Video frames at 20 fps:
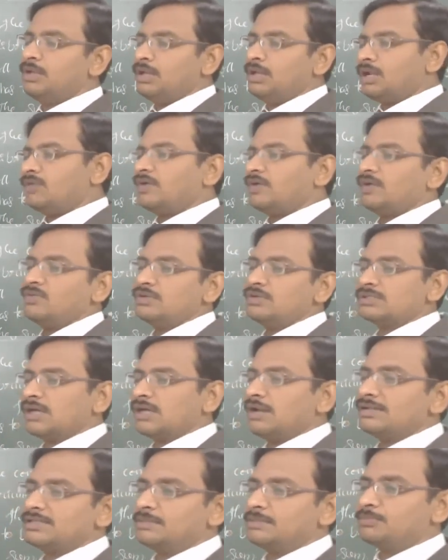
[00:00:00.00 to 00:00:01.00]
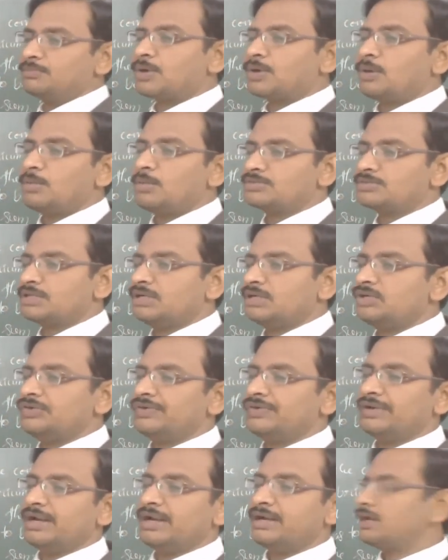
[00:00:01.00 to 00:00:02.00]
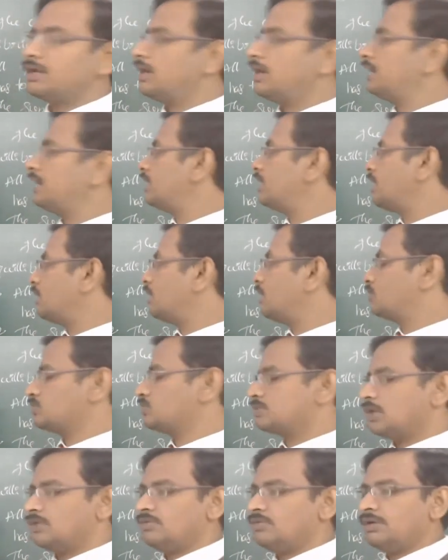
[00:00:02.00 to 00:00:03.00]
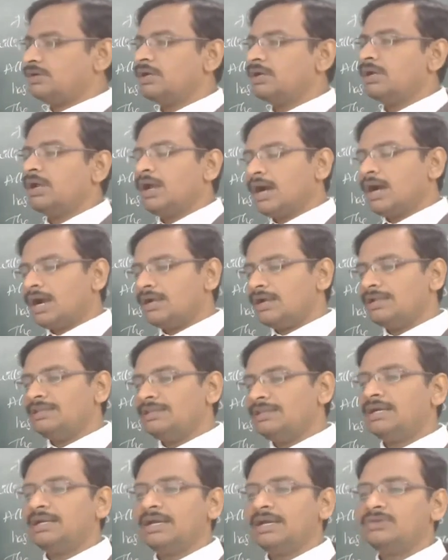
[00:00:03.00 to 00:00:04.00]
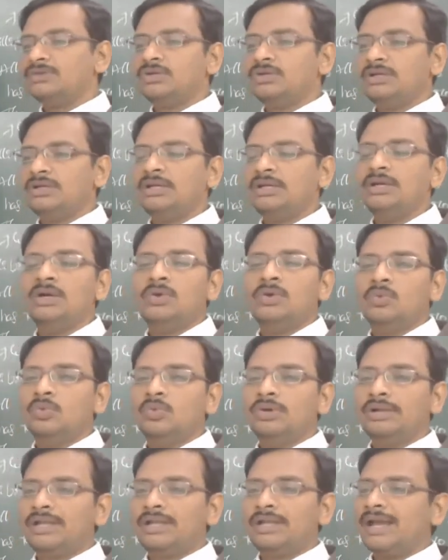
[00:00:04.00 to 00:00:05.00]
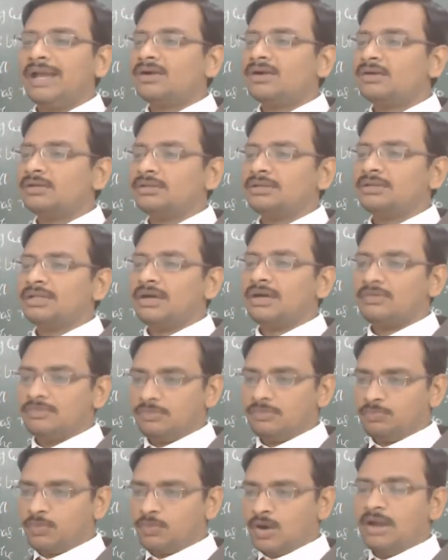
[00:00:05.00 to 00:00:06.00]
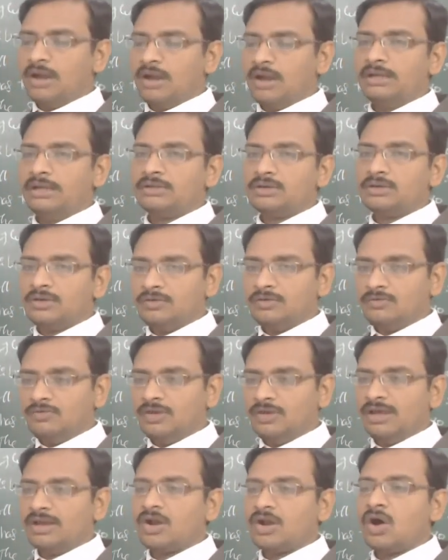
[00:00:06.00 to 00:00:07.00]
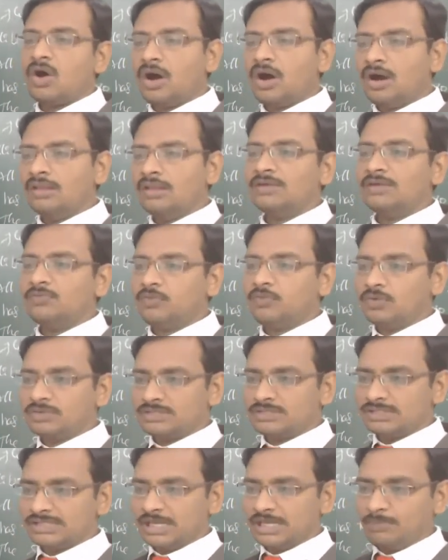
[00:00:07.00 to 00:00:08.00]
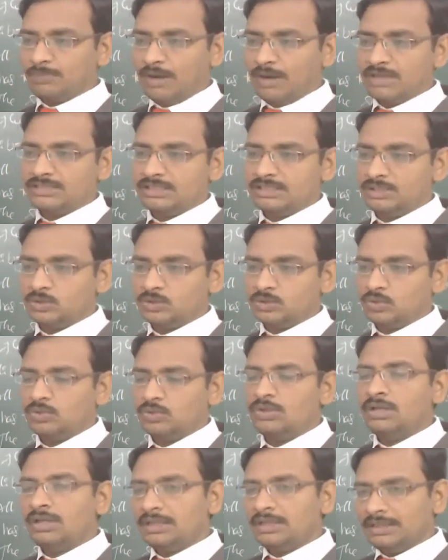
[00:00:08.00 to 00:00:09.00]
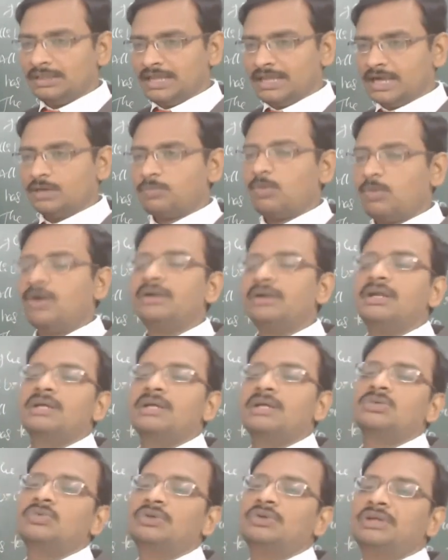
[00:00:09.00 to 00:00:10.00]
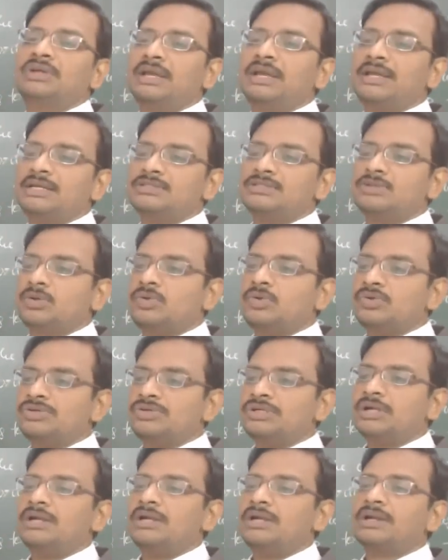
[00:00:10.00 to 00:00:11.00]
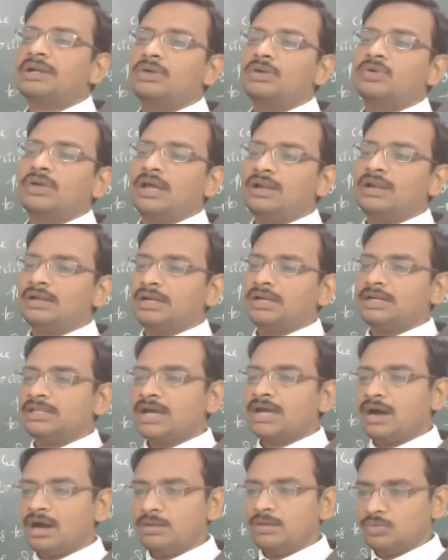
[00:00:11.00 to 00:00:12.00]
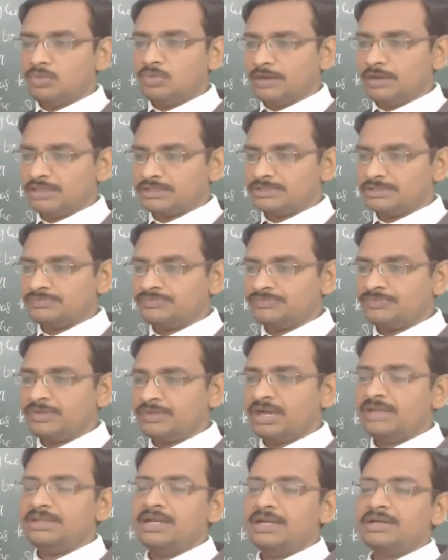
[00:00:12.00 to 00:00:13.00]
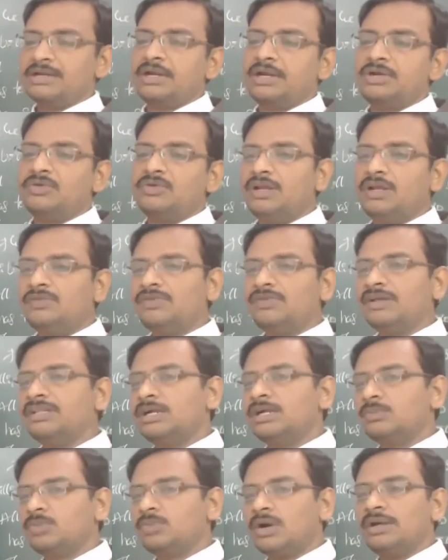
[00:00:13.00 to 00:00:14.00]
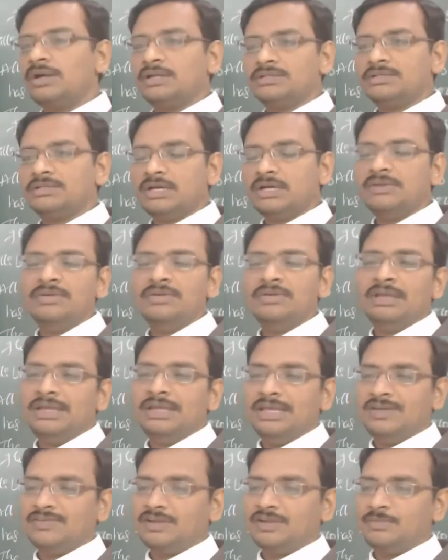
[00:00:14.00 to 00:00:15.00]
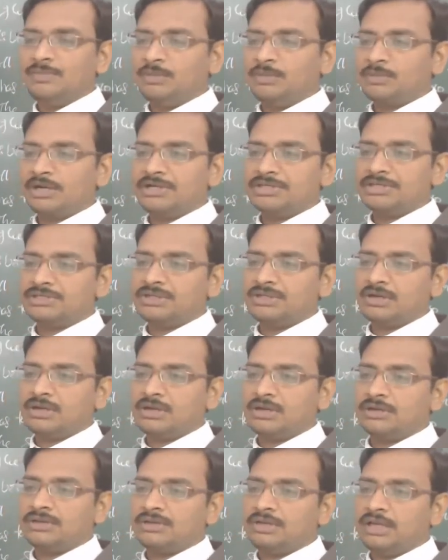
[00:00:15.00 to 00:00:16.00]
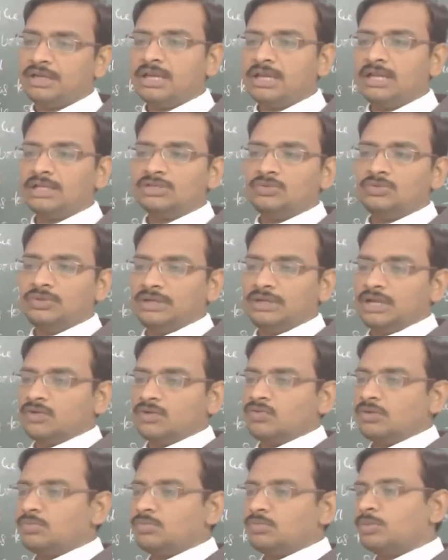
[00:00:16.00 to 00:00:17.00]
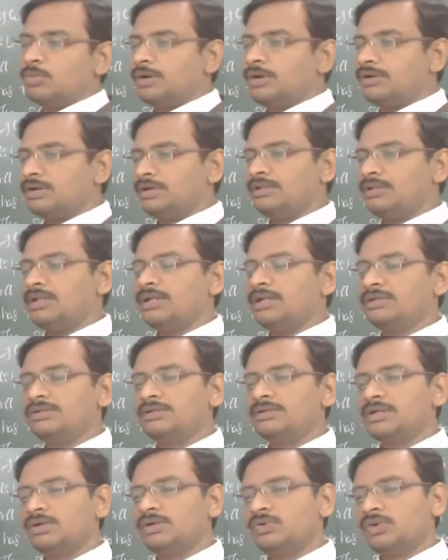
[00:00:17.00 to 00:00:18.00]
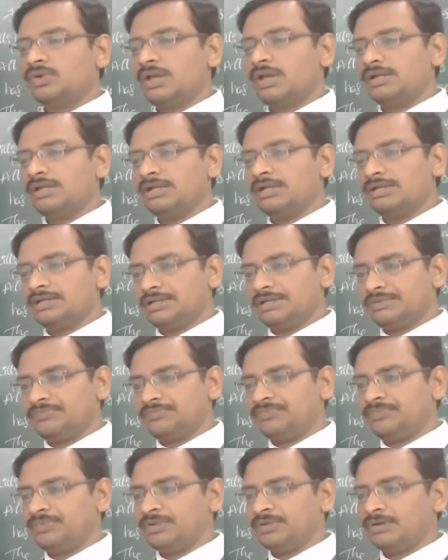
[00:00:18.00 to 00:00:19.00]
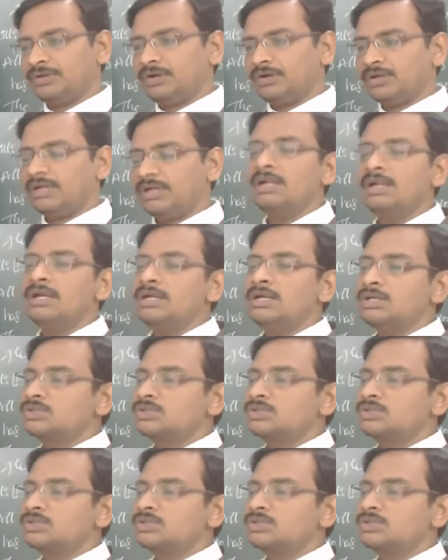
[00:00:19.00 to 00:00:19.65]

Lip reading: Now when we solve some problems, right, you will get an idea how to solve it. And in that actually, we take the point where all the forces are passing through. That point actually we take as the crucial and try to calculate the all moments. And then try to verify that body has the equilibrium condition or not. Again, actually we take one more point and then actually try to calculate it. Got it?